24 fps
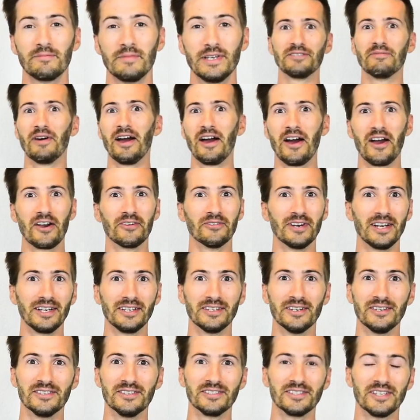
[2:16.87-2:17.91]
I mean, my heart
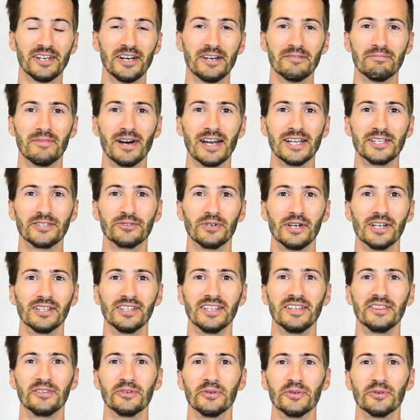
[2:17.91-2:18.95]
rate goes up, my
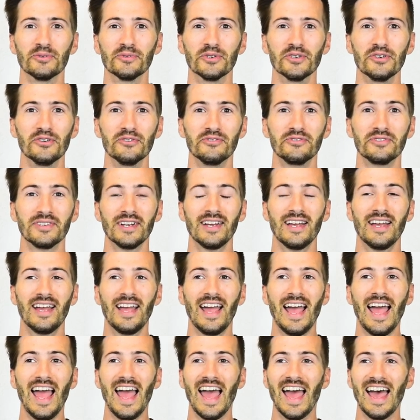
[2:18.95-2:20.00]
adrenaline through the roof,
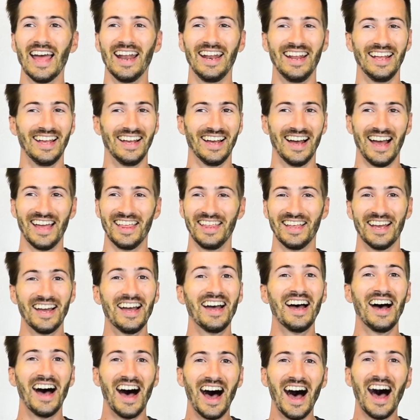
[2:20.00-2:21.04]
and
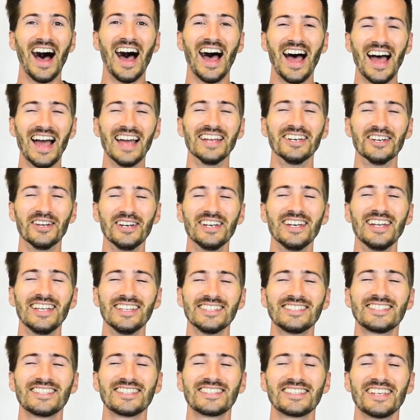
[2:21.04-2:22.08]

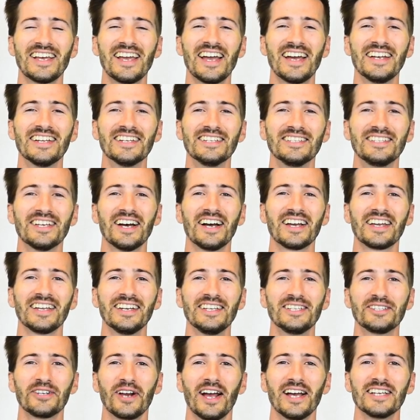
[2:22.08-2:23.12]
needless to say, I didn't talk
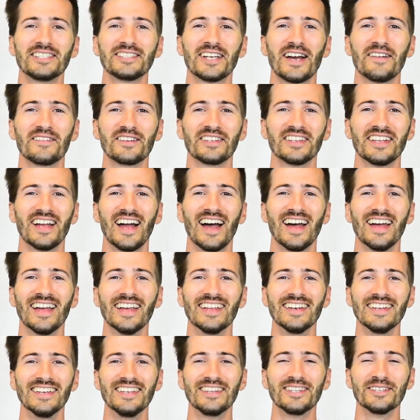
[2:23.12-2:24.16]
any trash after that,
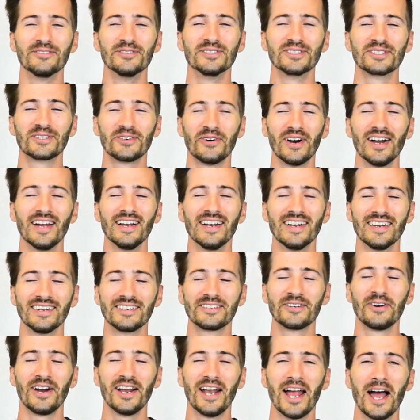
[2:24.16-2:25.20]
and Ethan was quite
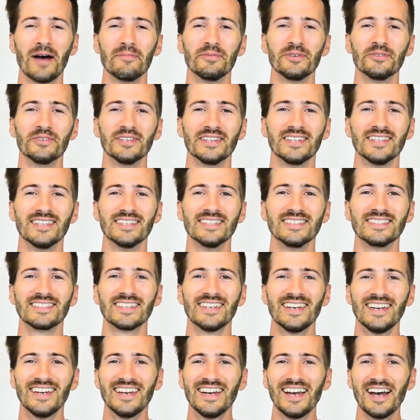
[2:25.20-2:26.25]
happy with his
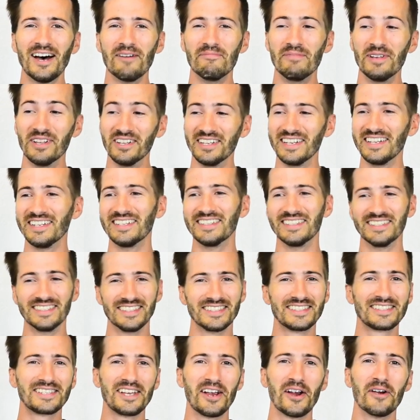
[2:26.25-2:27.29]
ability
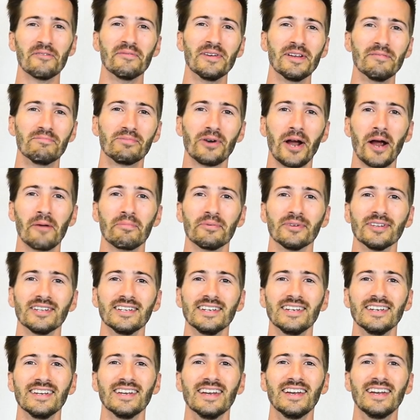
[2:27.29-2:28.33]
to scare me
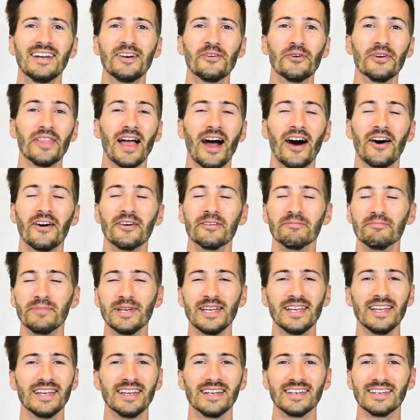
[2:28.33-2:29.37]
properly without
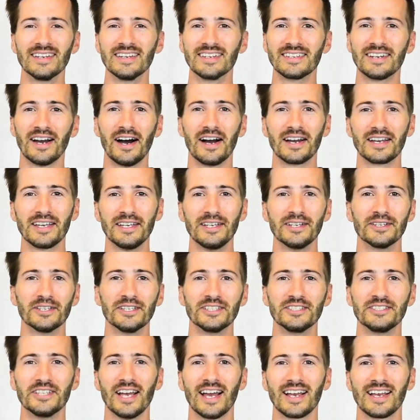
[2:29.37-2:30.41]
being cocky or
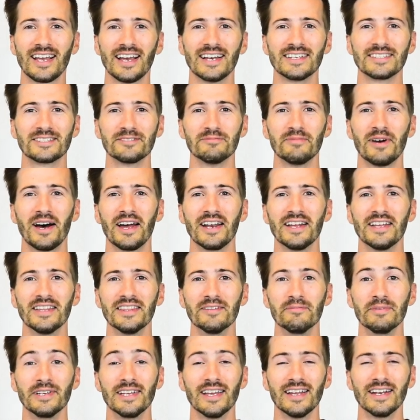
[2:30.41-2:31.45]
a jackass about it in
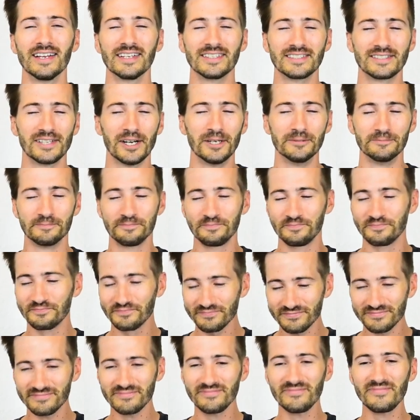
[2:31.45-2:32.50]
the beginning. So
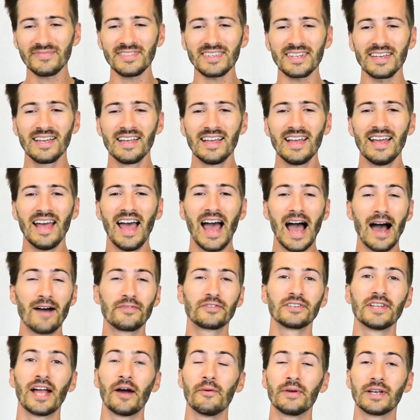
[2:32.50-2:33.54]

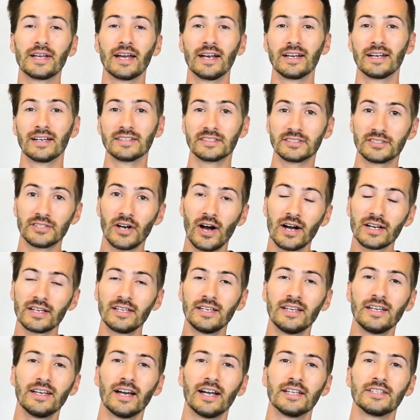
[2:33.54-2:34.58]
after that, we kind of got to
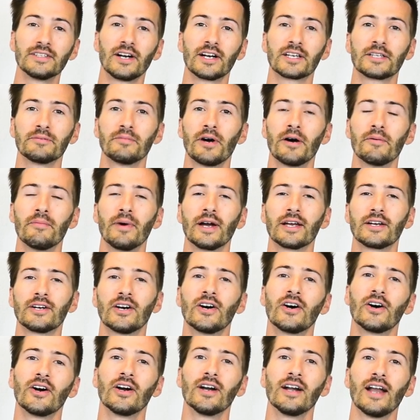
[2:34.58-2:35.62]
talking. I talked about my
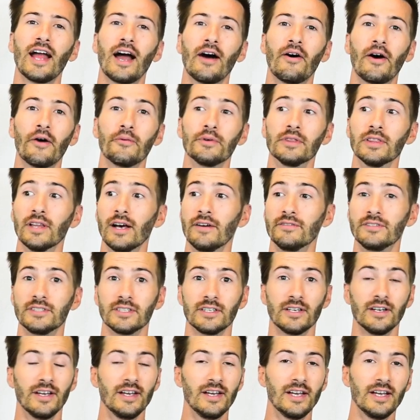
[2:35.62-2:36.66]
car and how I would love
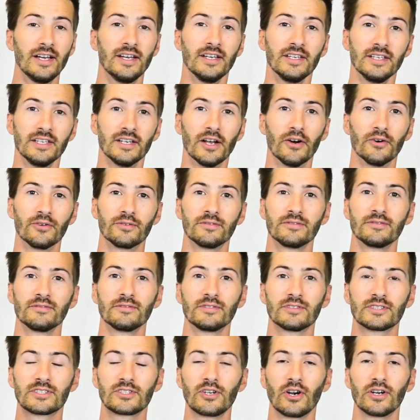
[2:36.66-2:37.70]
to, you know,
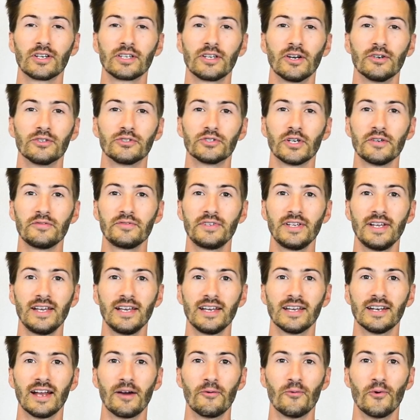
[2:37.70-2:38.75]
start to go
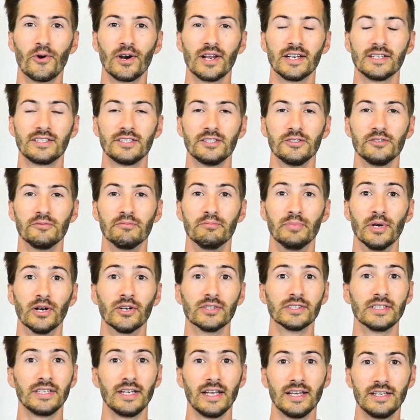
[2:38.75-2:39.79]
drifting, and I wanted to
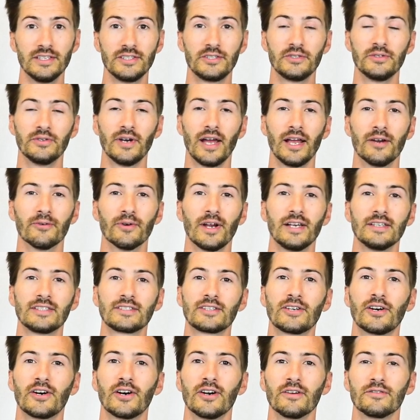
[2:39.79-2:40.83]
build it into a race
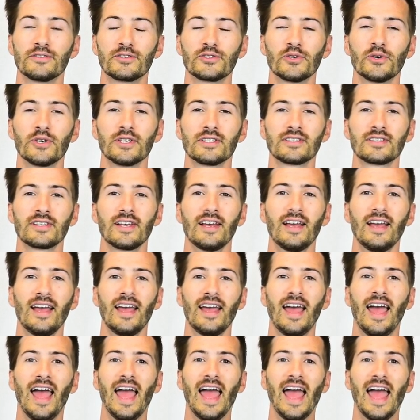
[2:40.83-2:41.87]
car of sorts.
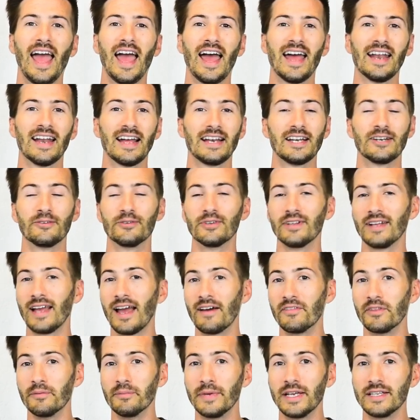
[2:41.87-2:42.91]
And I didn't really
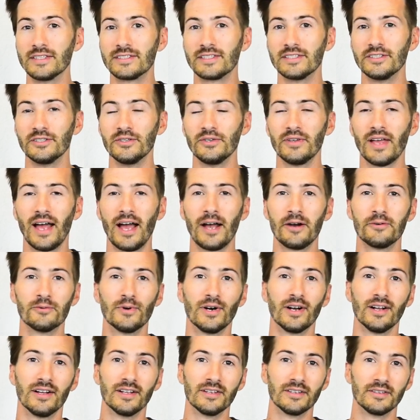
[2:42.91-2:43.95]
have the means to do that.
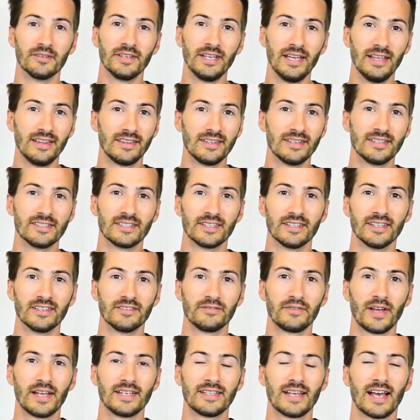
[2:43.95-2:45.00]
Well, Ethan is a
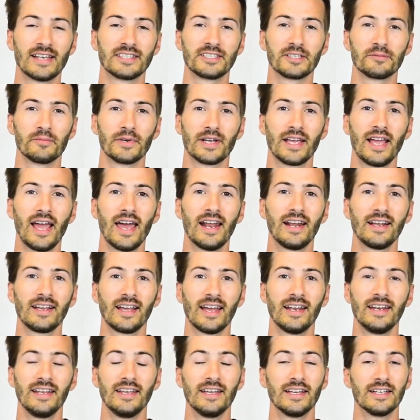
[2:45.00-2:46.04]
fantastic mechanic
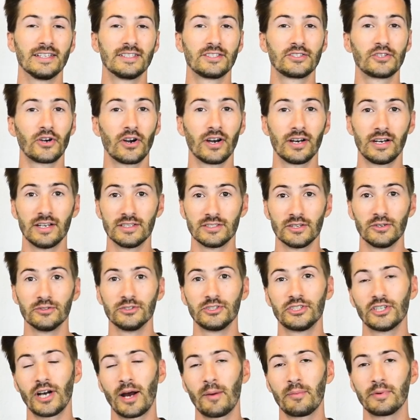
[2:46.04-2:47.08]
and he had started his own
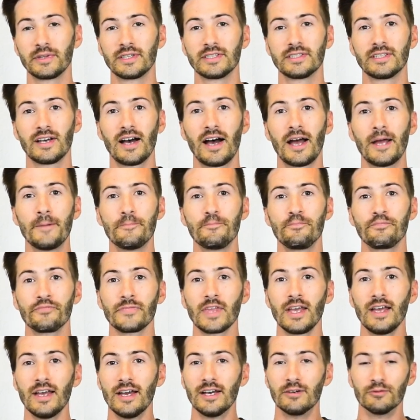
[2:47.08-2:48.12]
shop at the time.
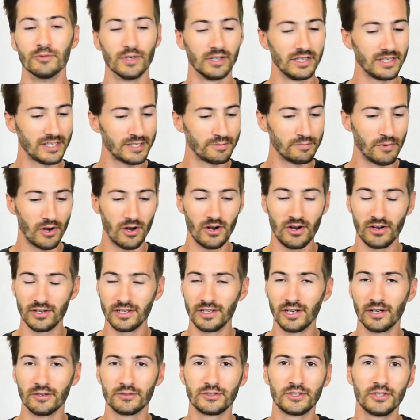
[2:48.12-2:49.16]
Really small,
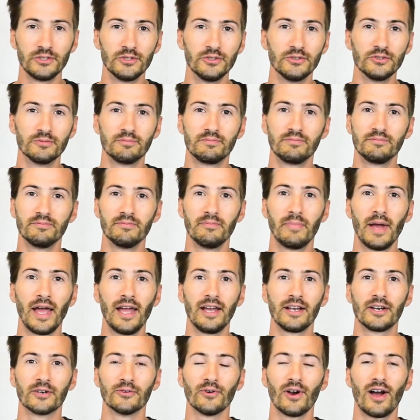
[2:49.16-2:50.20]
you know, two
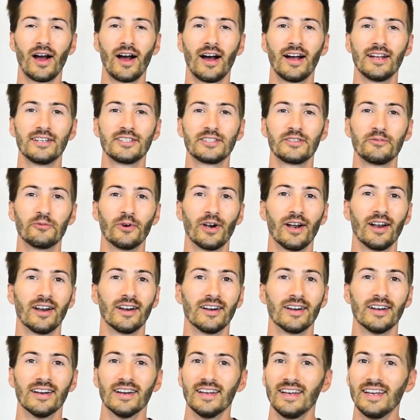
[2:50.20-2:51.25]
bay garage
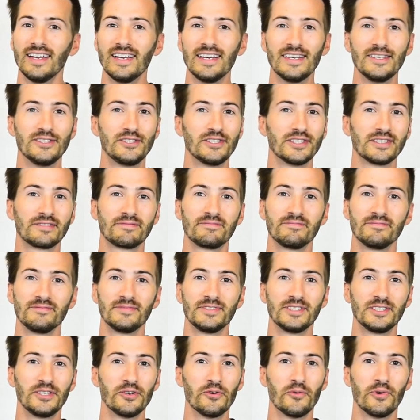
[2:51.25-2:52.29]
where he's just
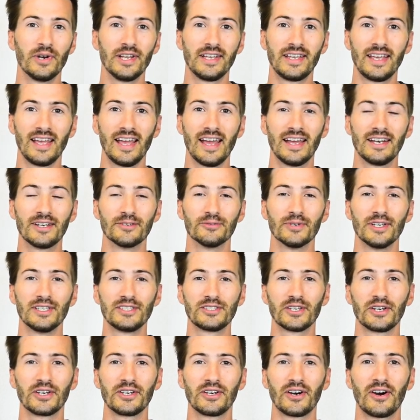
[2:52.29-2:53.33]
doing what he can to
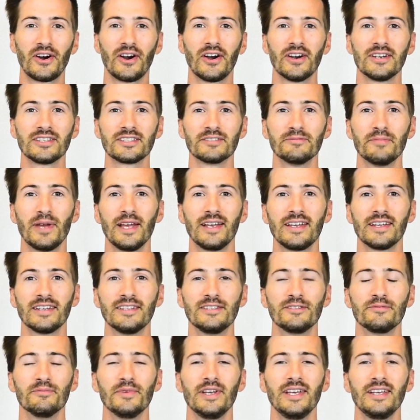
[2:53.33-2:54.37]
wrench on cars and make
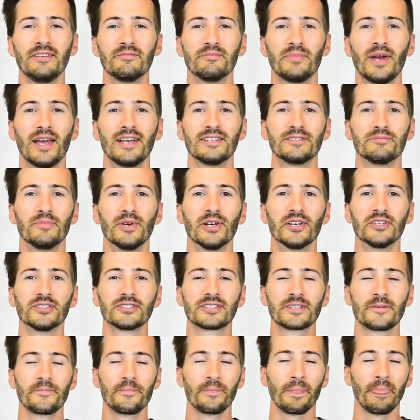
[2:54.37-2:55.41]
ends meet and pay his
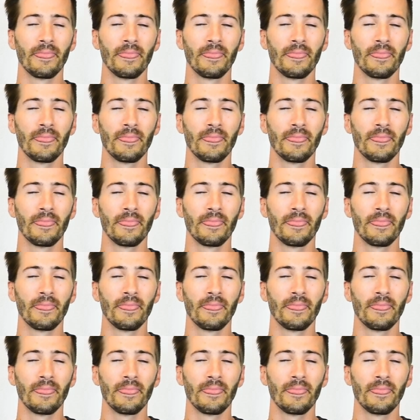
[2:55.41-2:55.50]
bills.